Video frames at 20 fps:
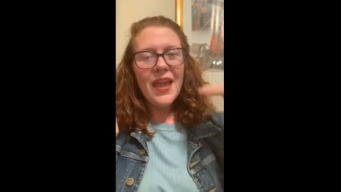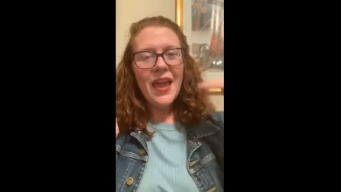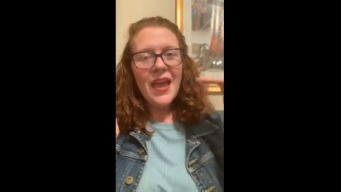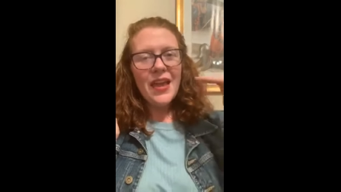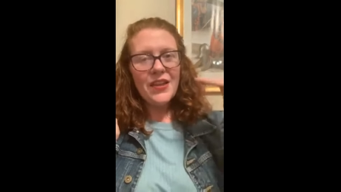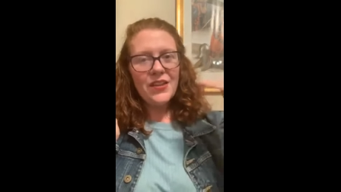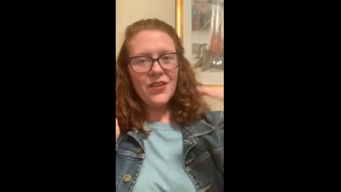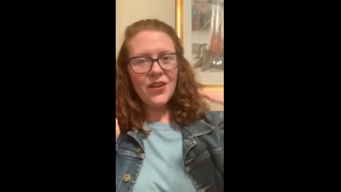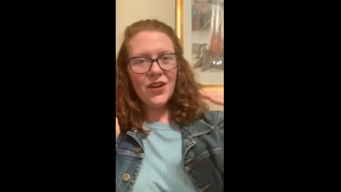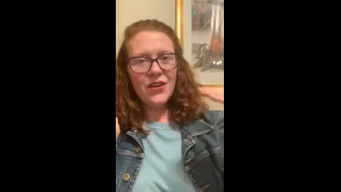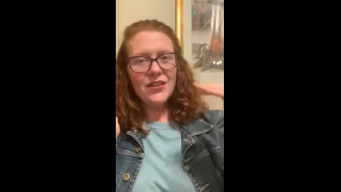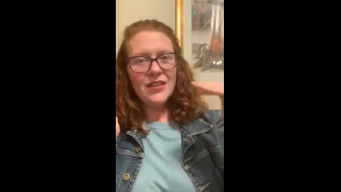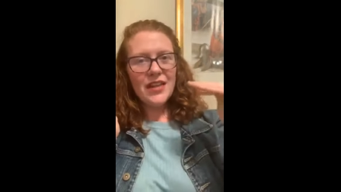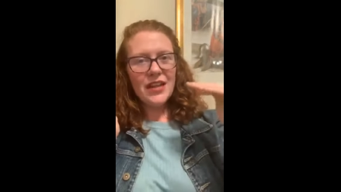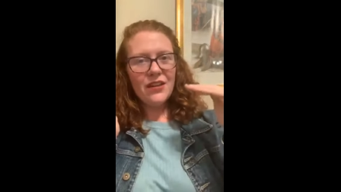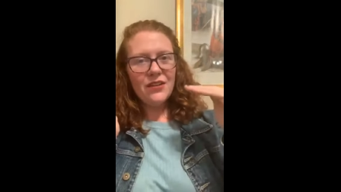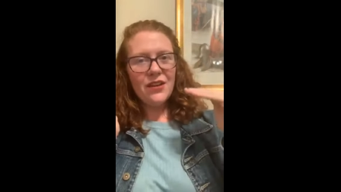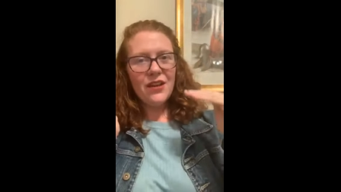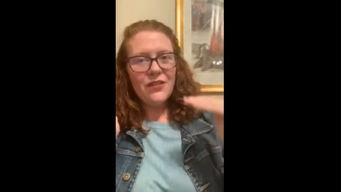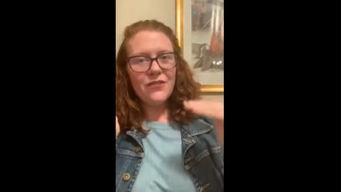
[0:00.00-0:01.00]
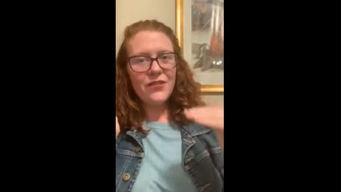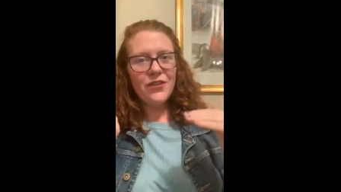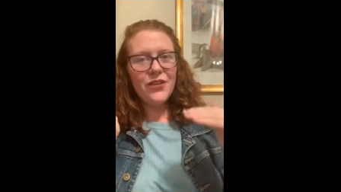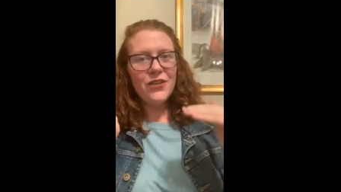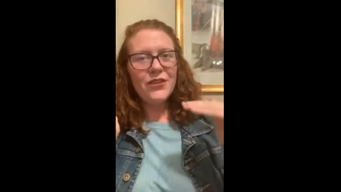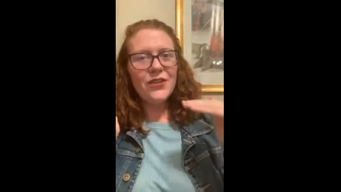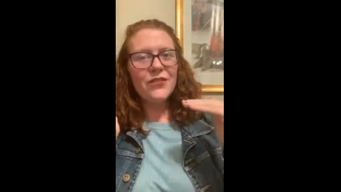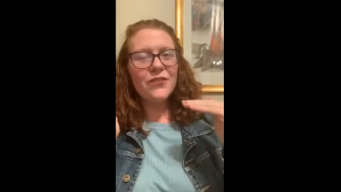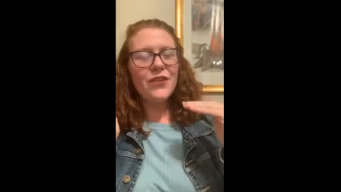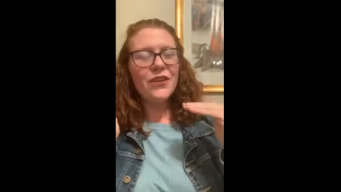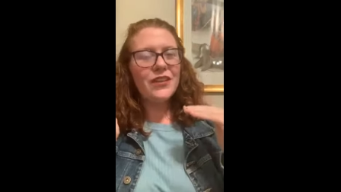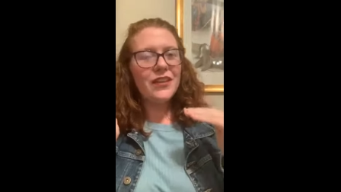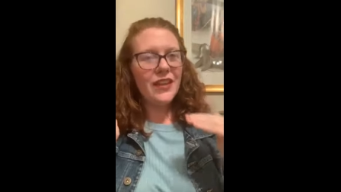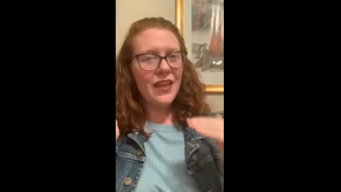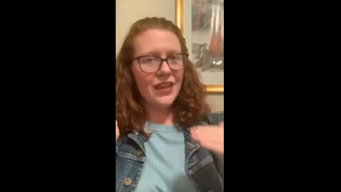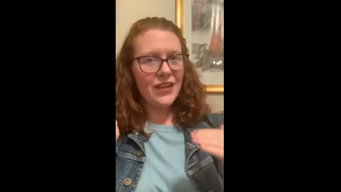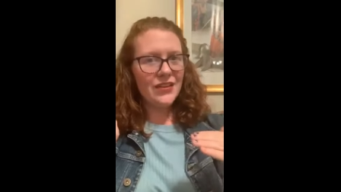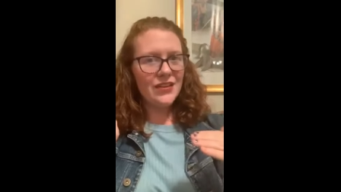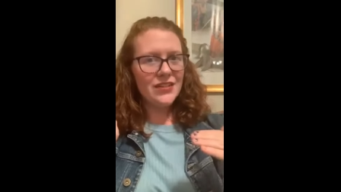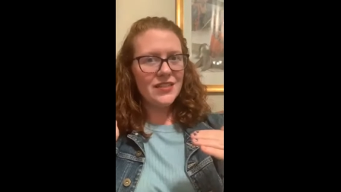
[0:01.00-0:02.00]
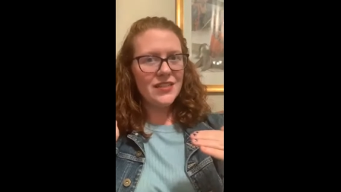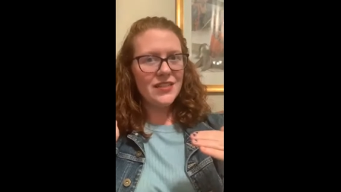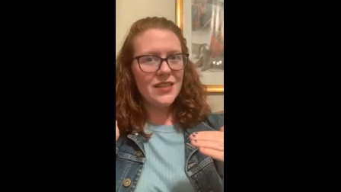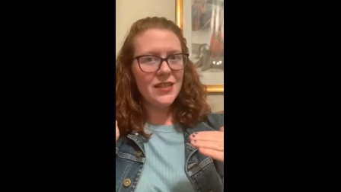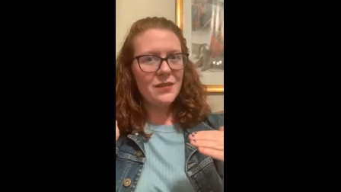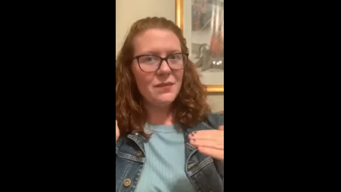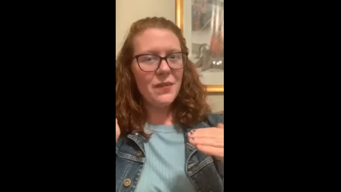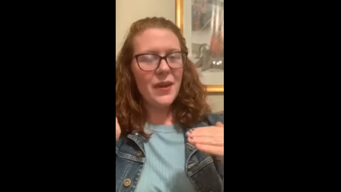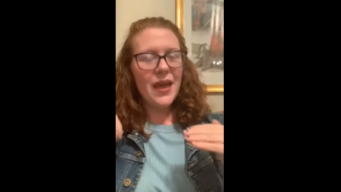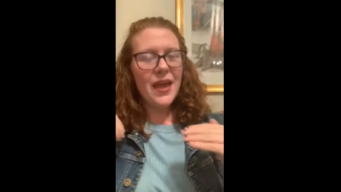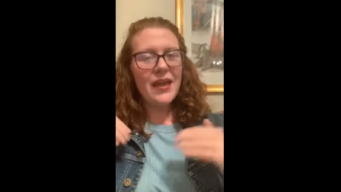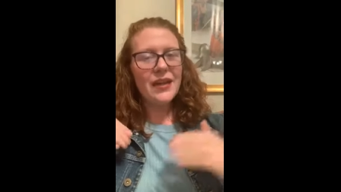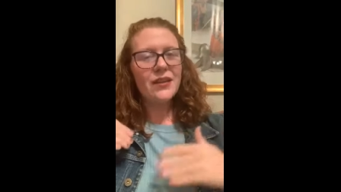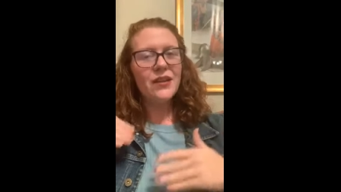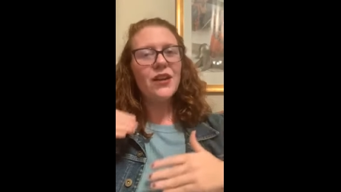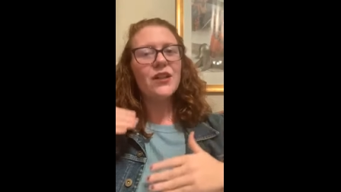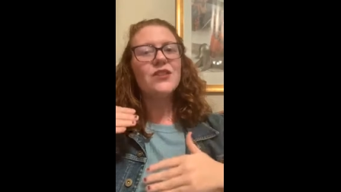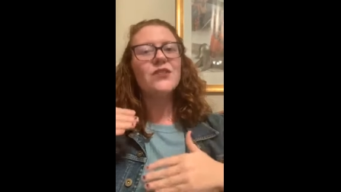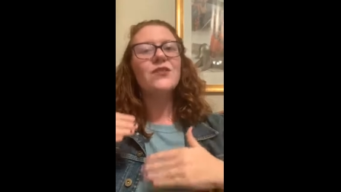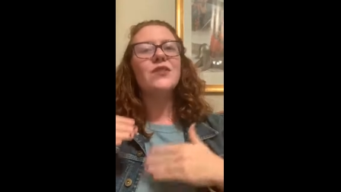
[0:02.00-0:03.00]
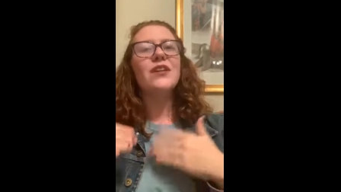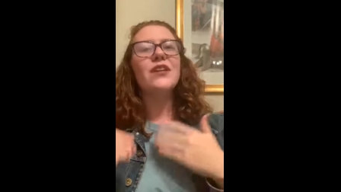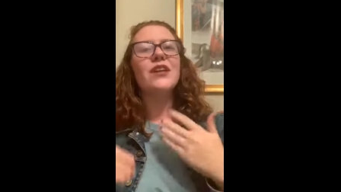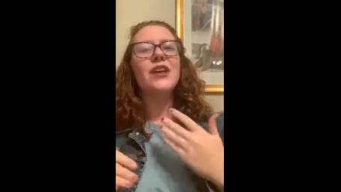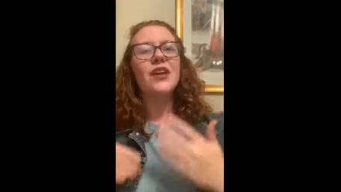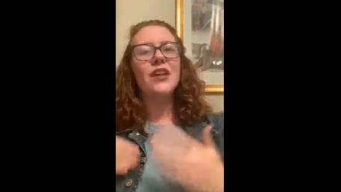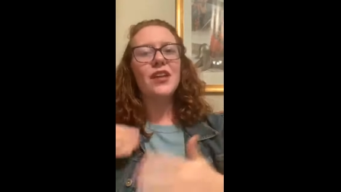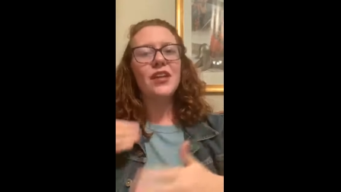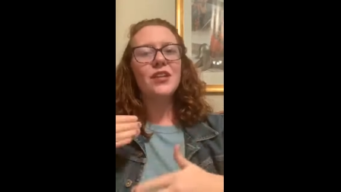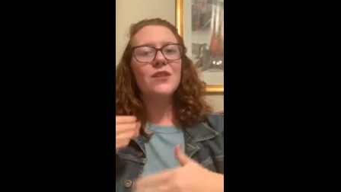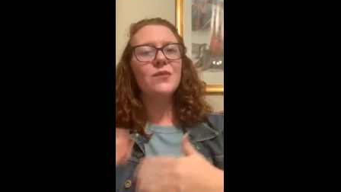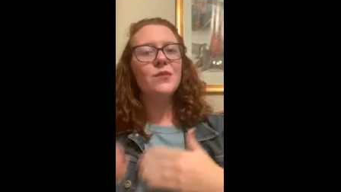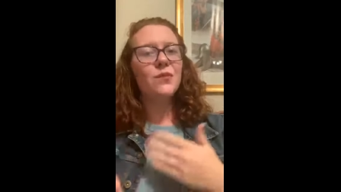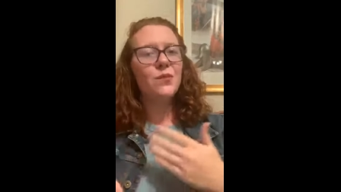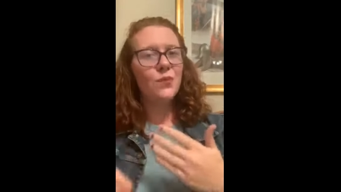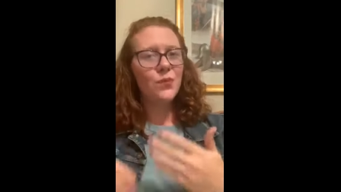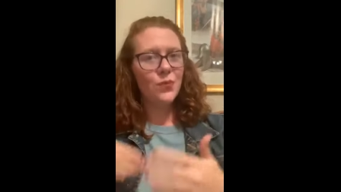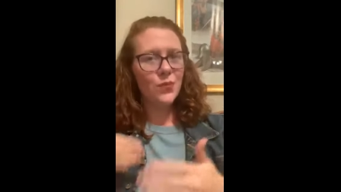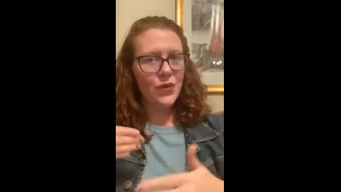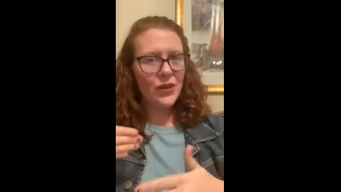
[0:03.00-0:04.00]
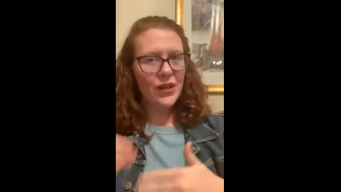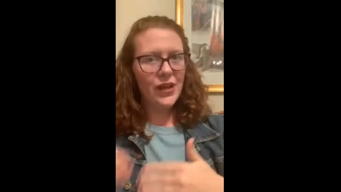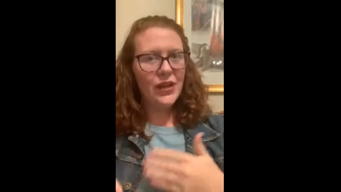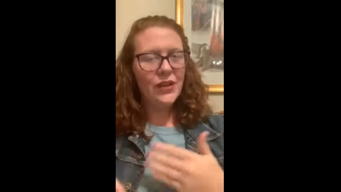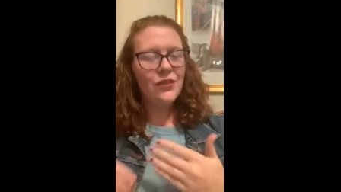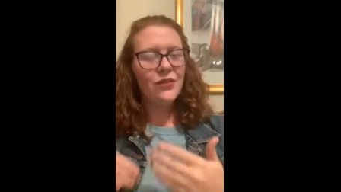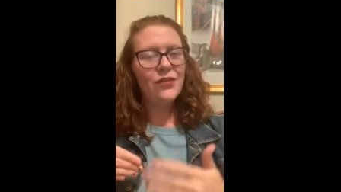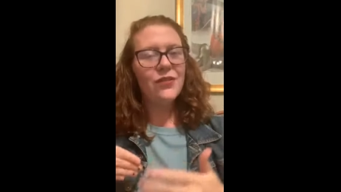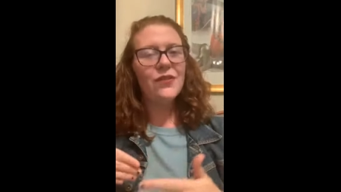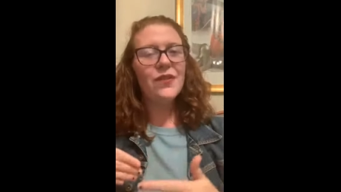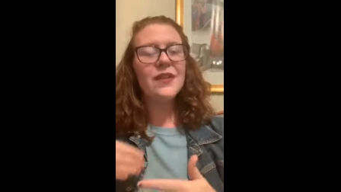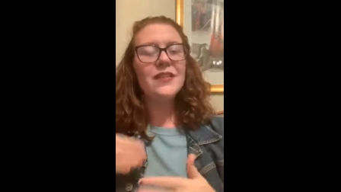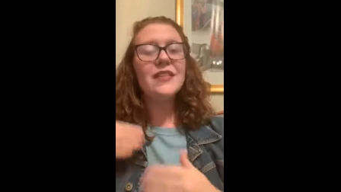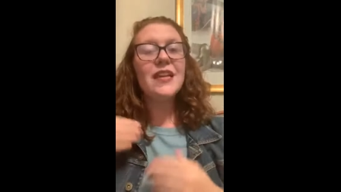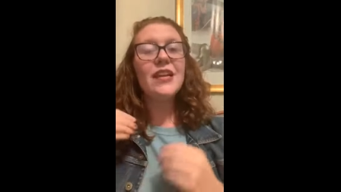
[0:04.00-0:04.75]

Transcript: And you go down a few different layers deep, and God's really good at bringing you through this.